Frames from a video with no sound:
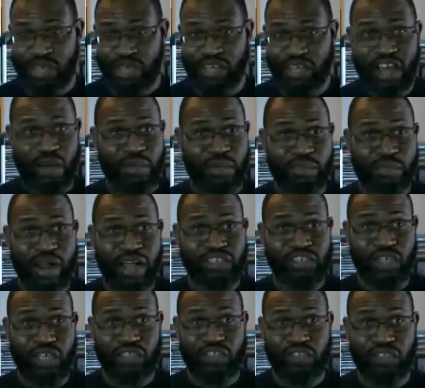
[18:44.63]
man. Common
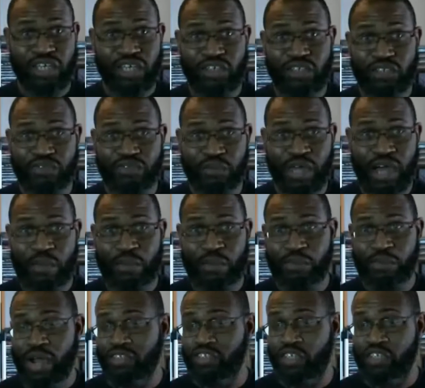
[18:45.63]
Projects sneakers from Common
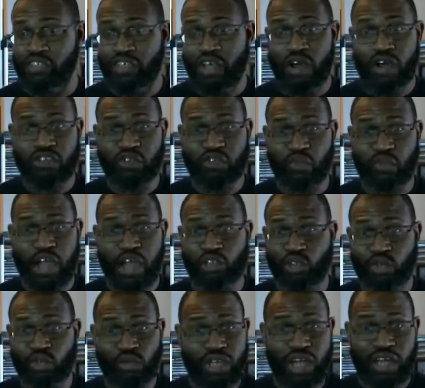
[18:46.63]
Projects cost around
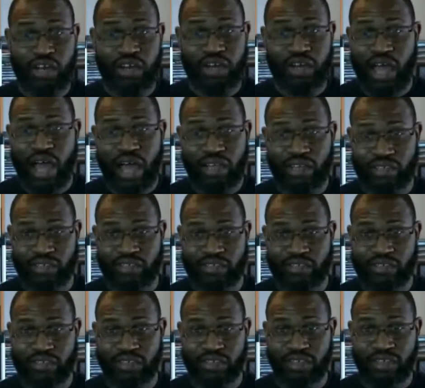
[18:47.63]

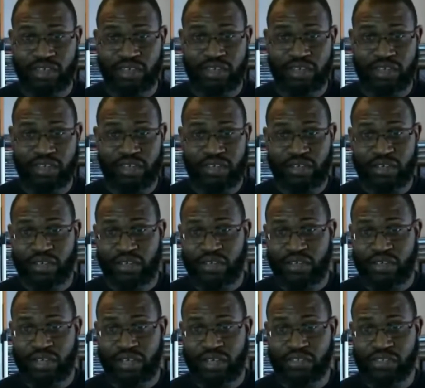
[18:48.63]
$300.
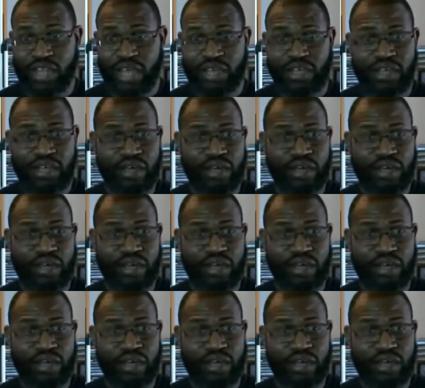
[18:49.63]
It's like